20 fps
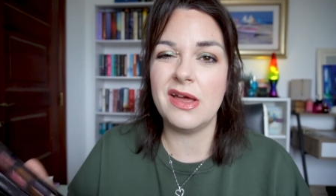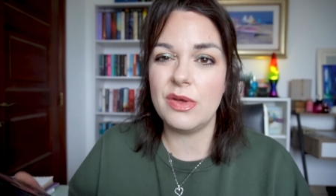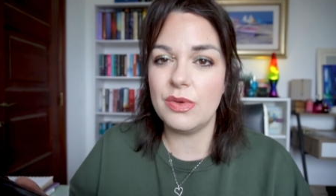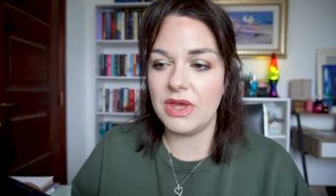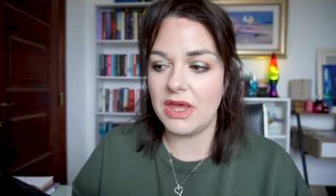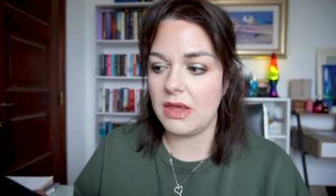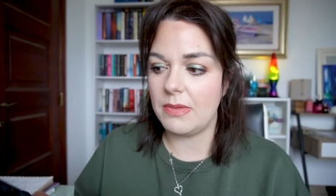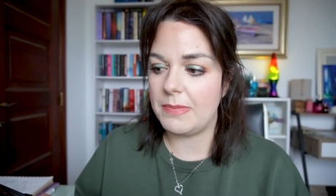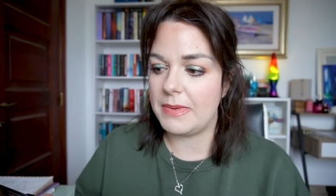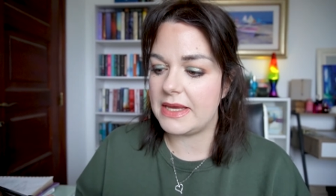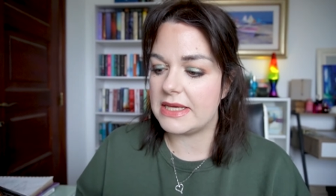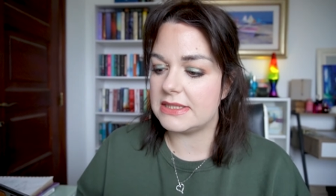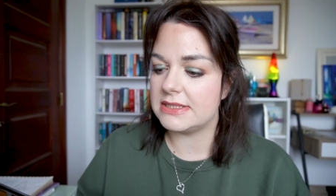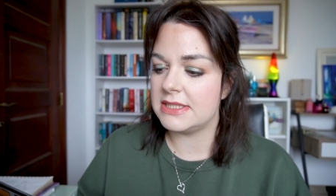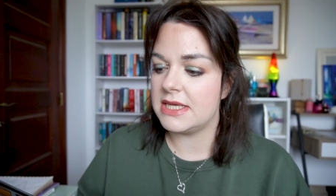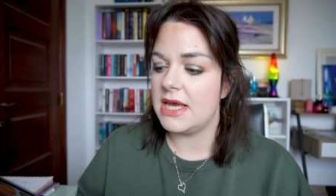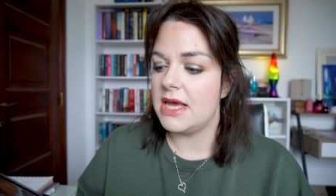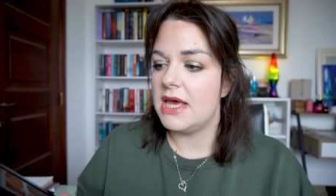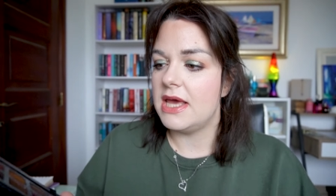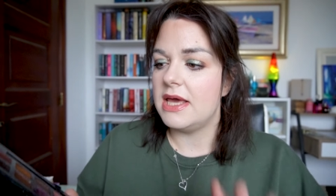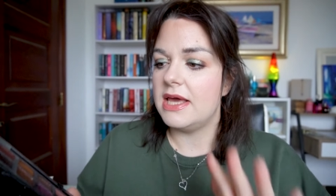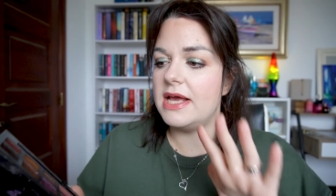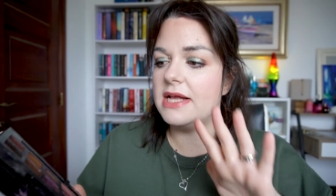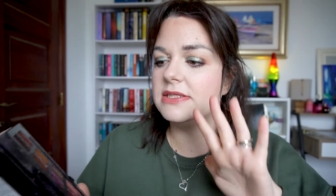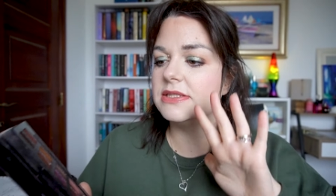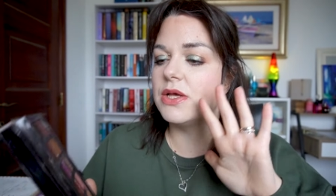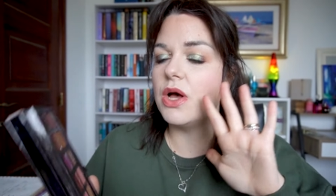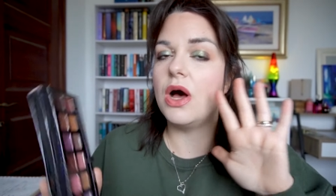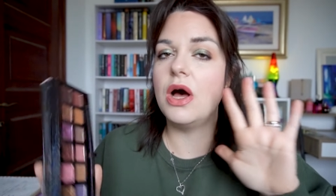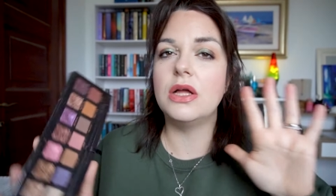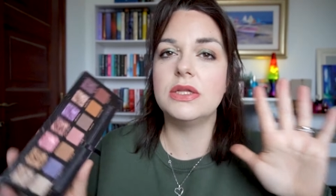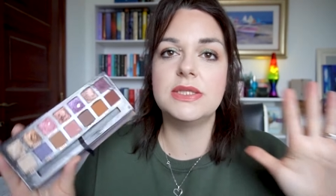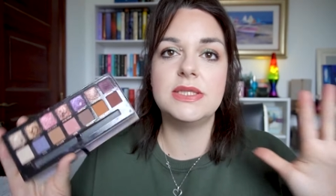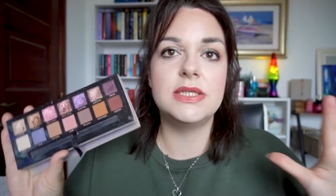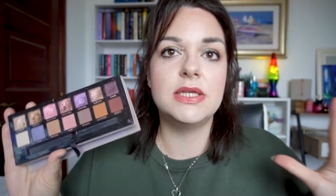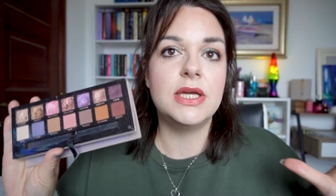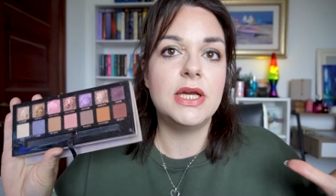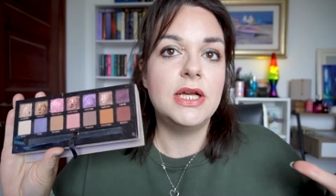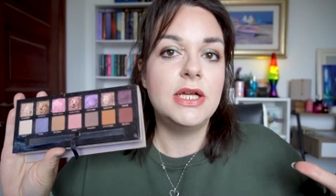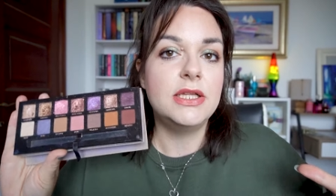I'll keep it. It's
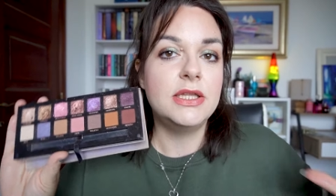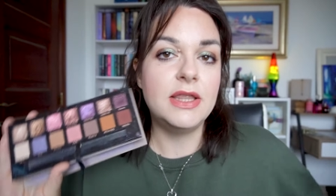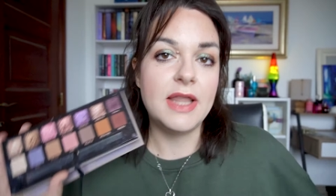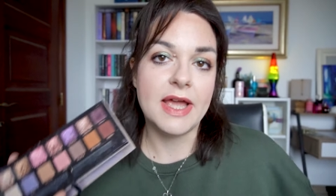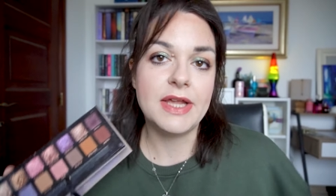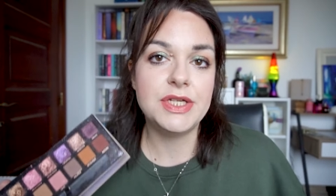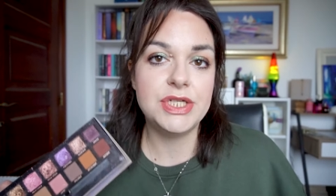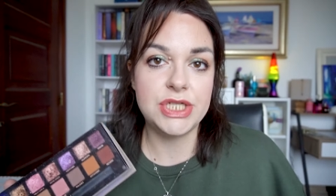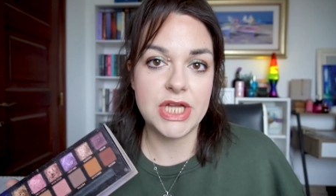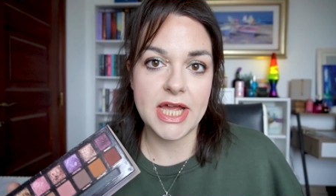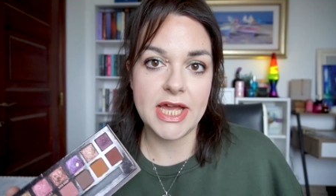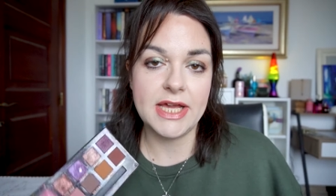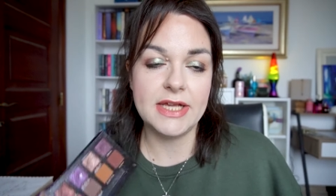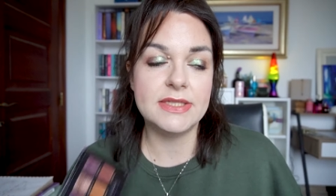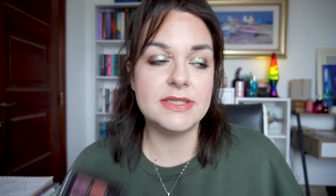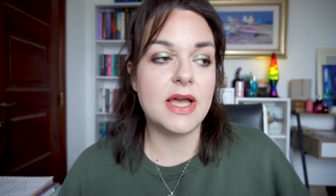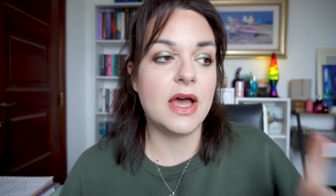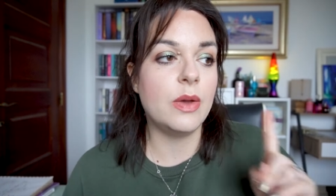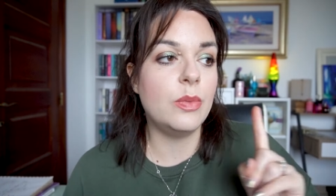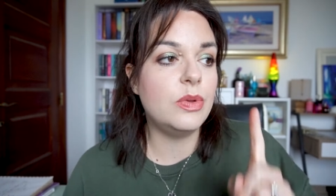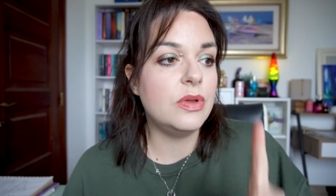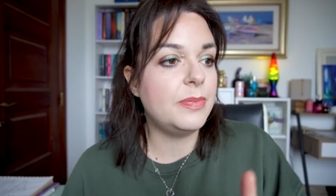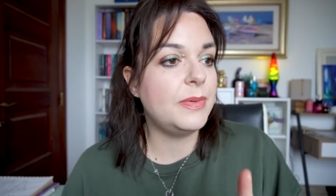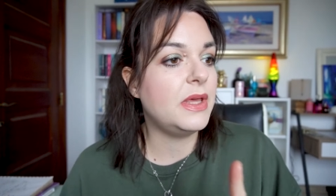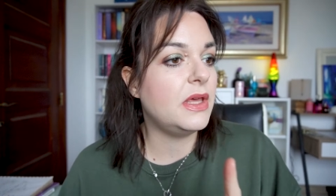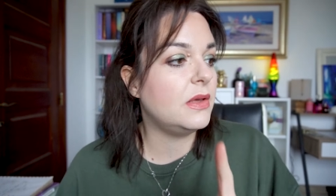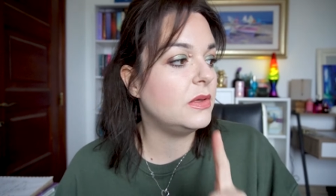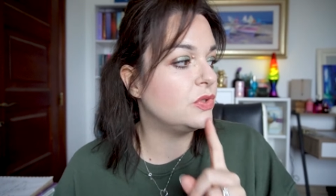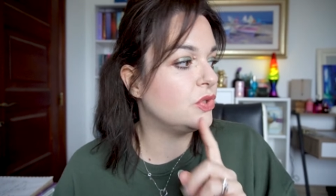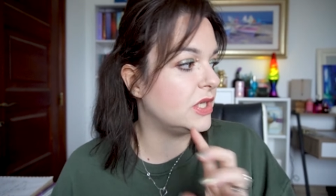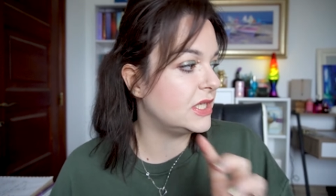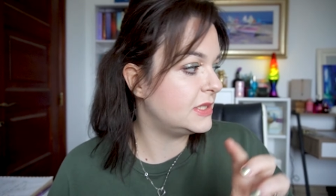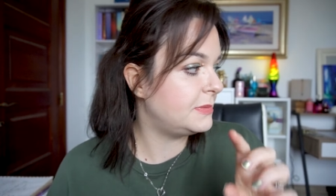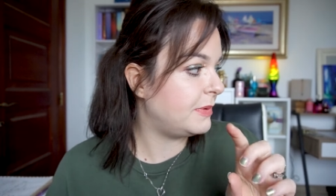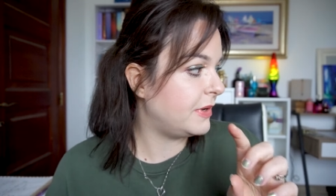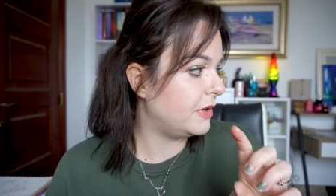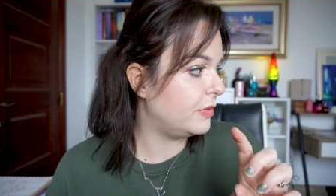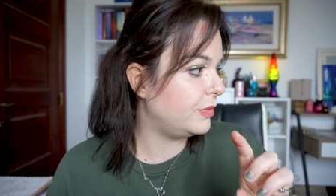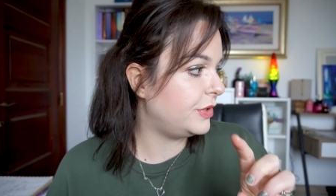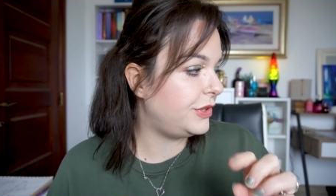got less shades. I will be
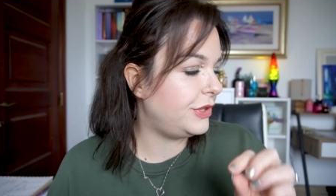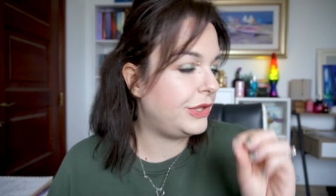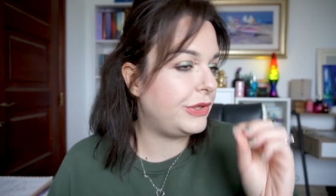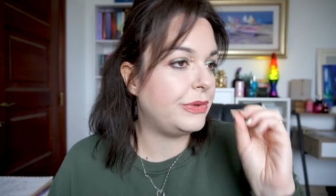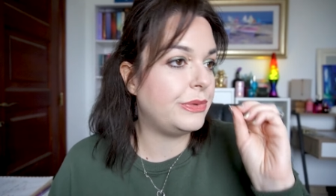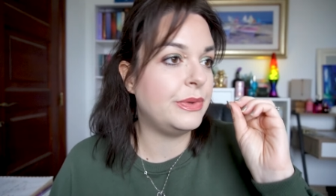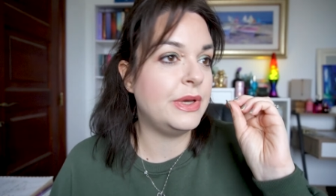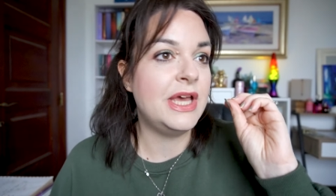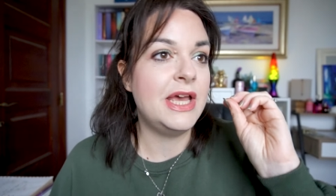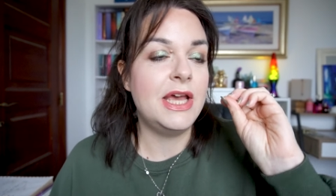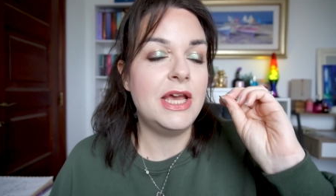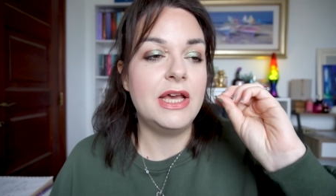transparent with you.